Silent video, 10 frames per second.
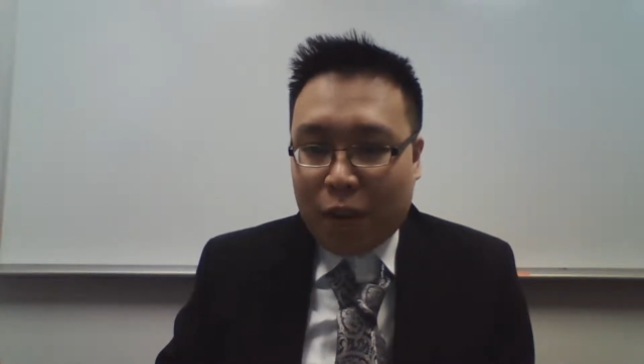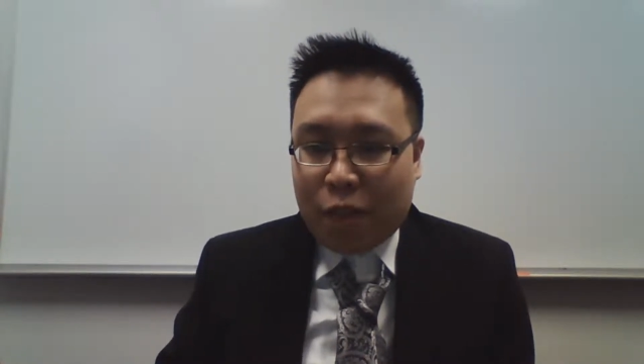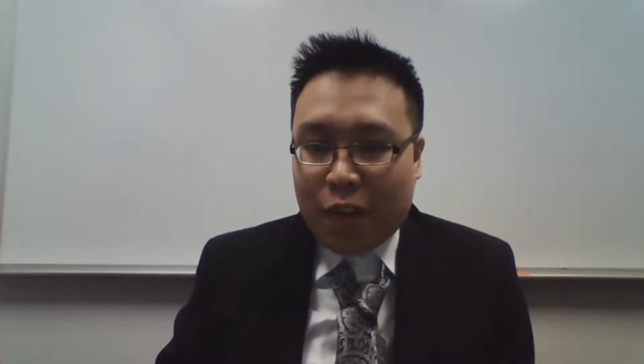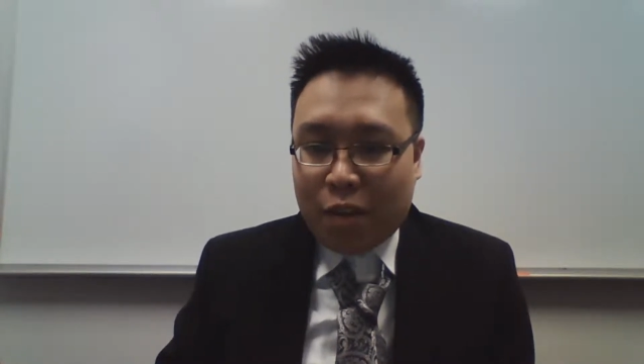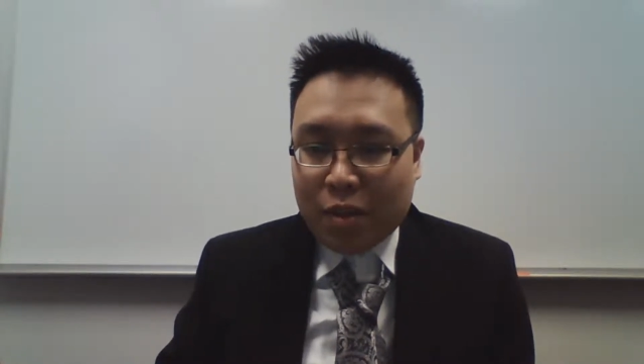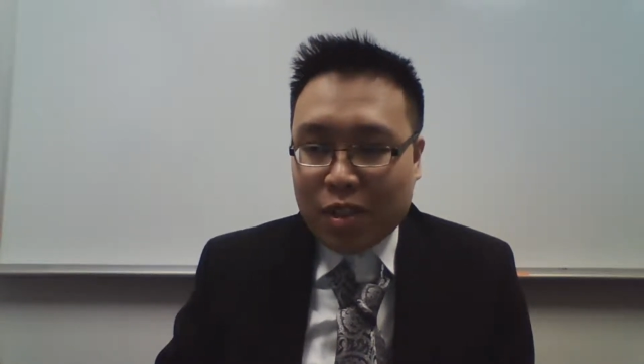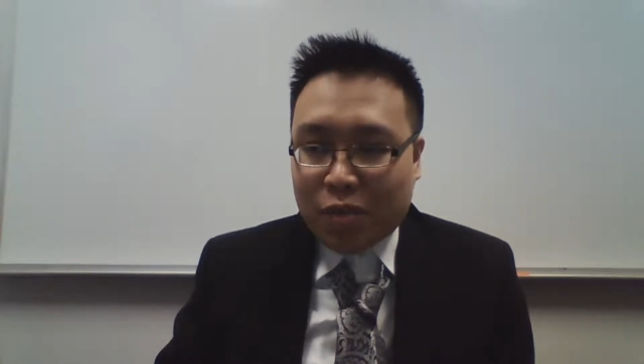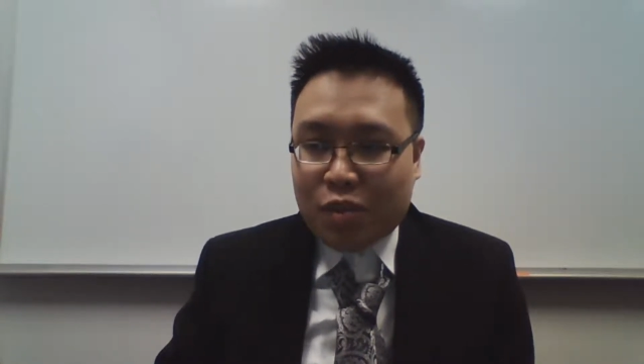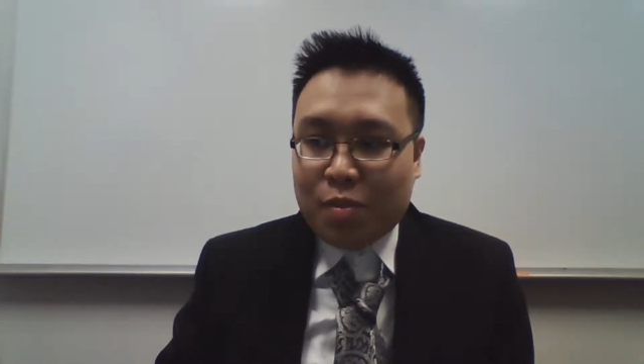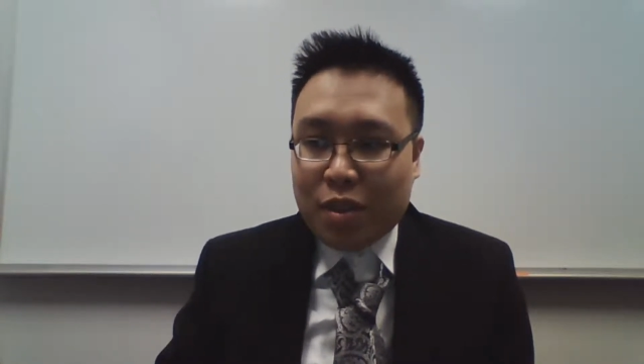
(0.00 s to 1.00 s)
I found myself
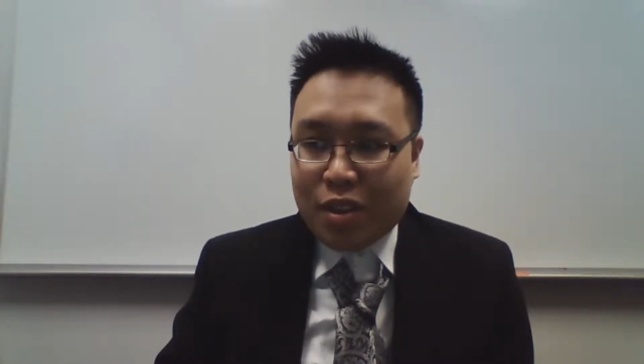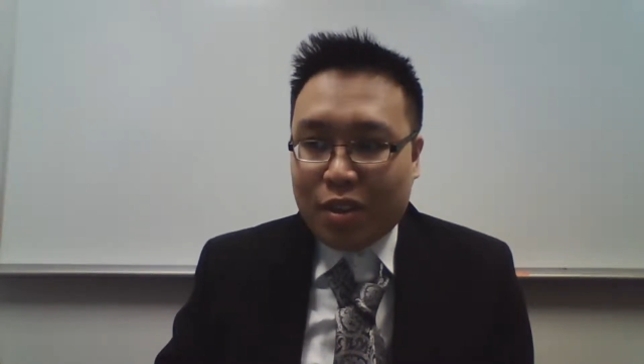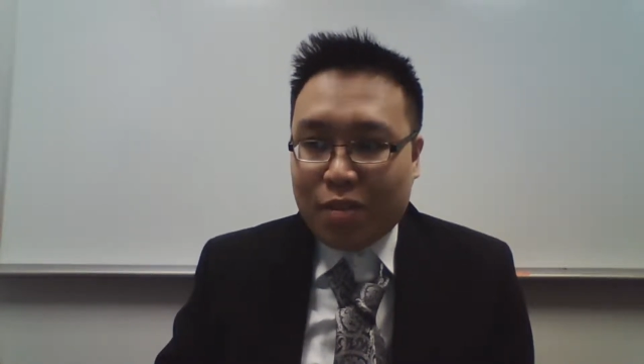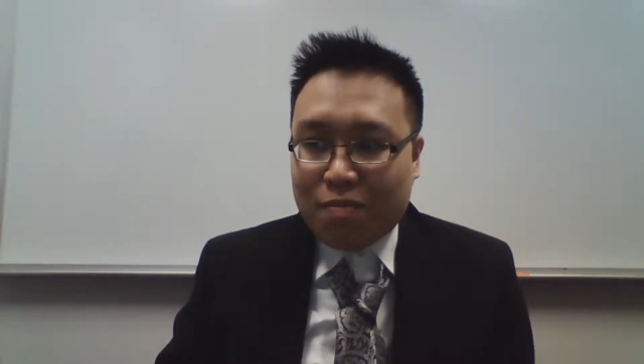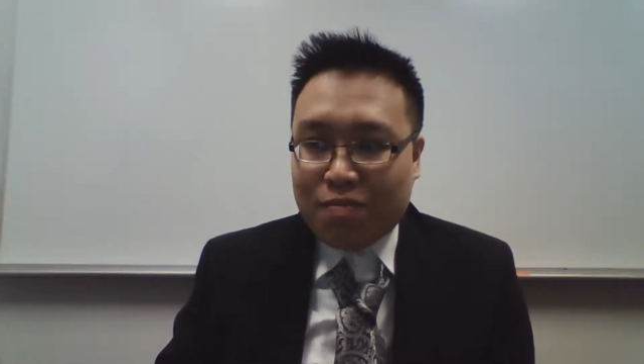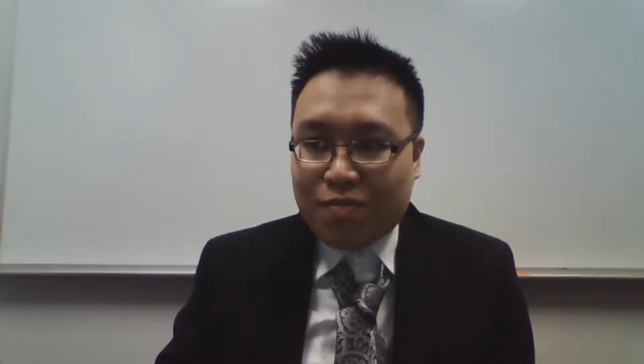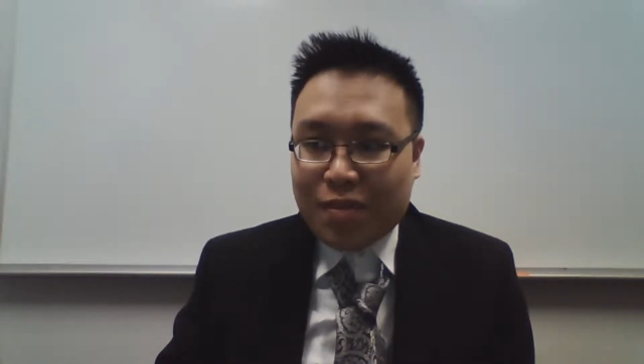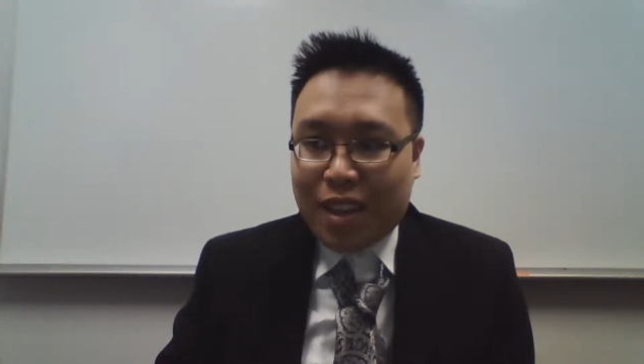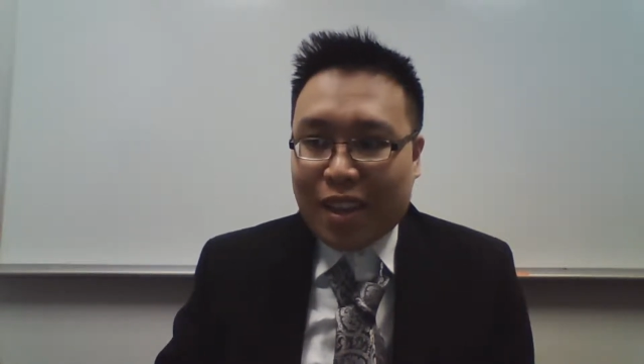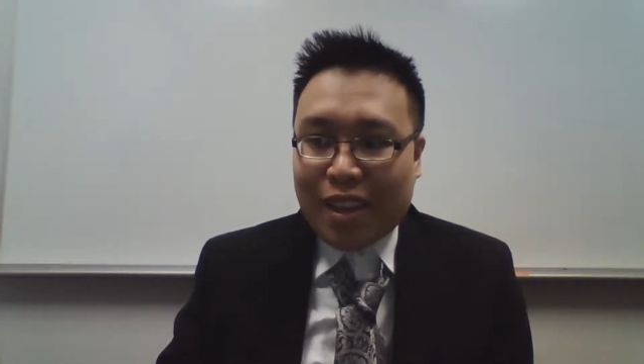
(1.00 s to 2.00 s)
to be,
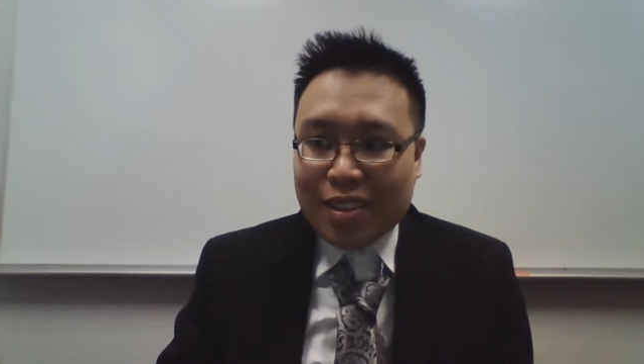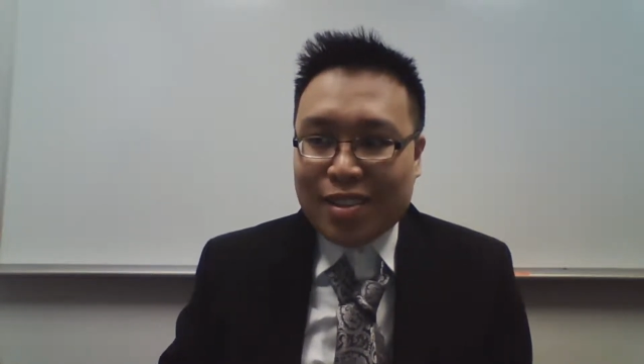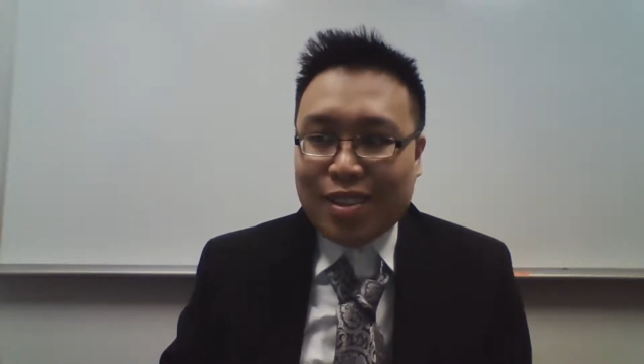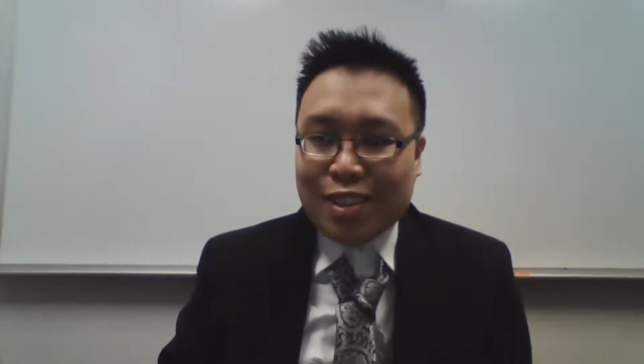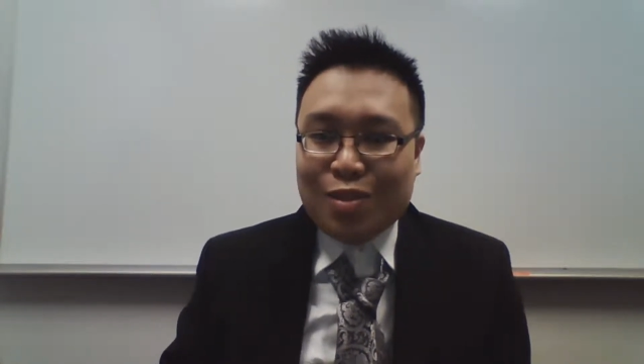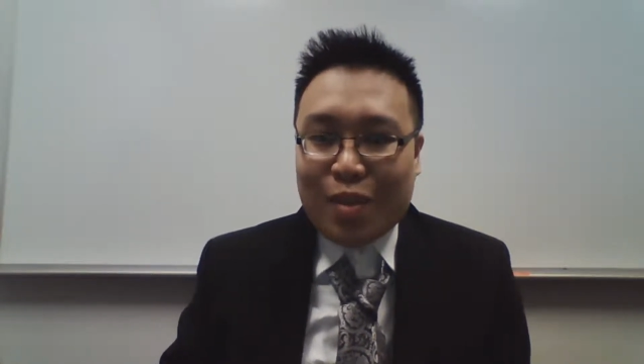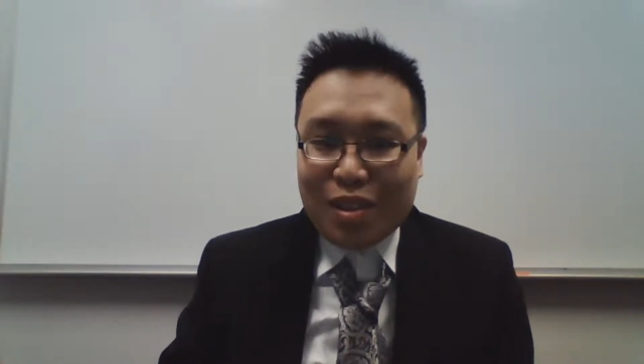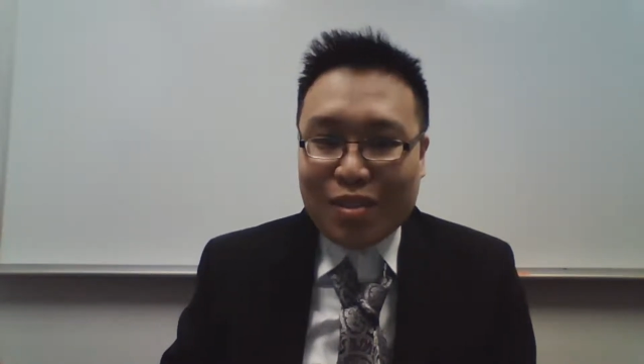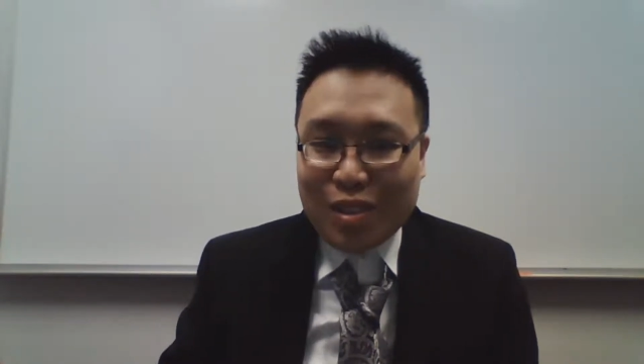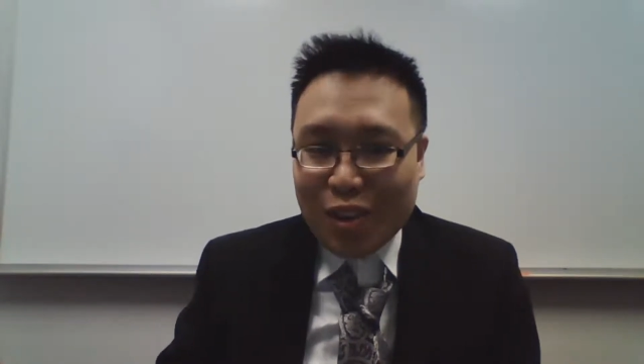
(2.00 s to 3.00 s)
I guess this is where the
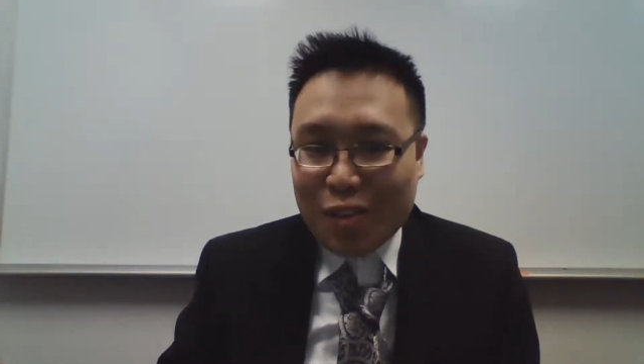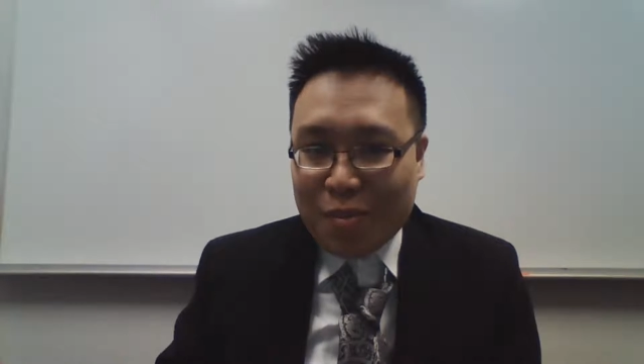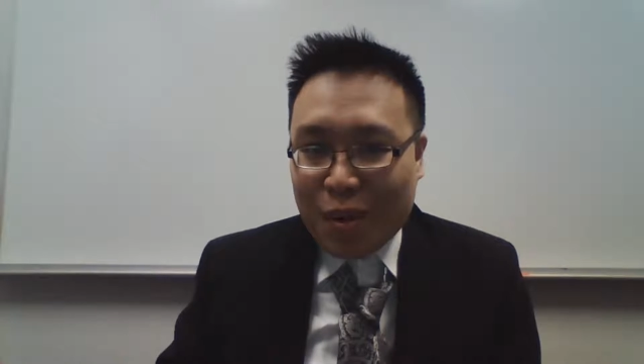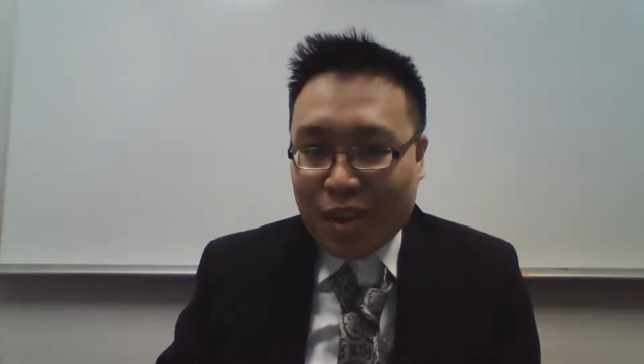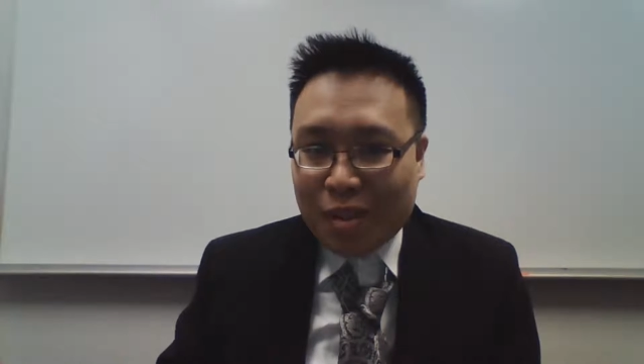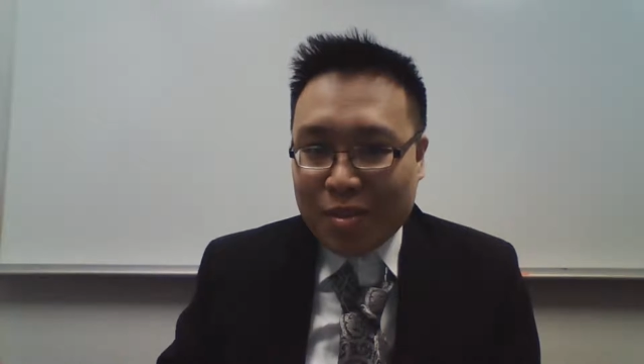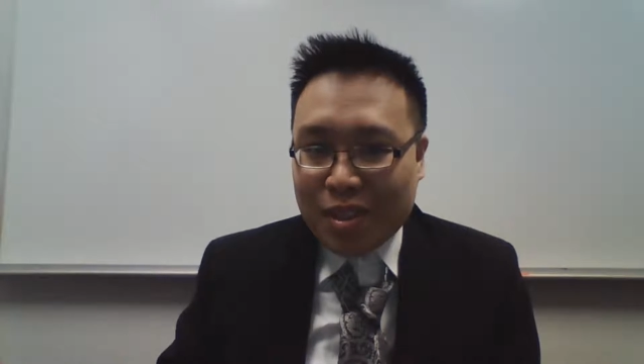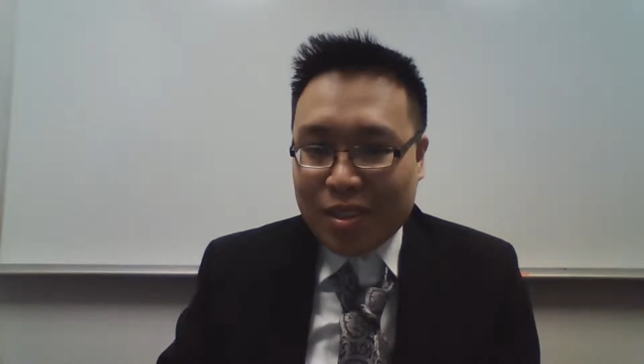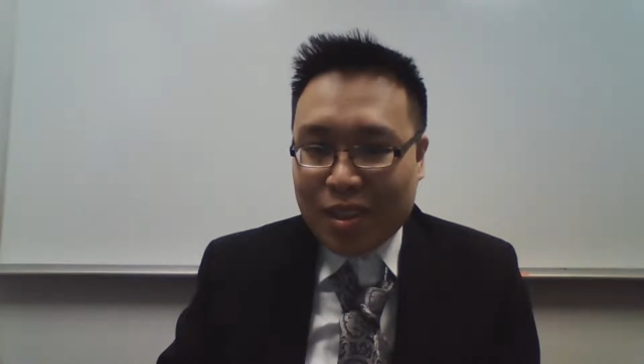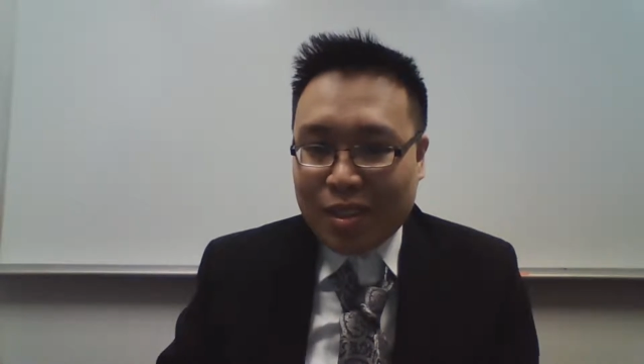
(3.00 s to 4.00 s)
reserved part comes in,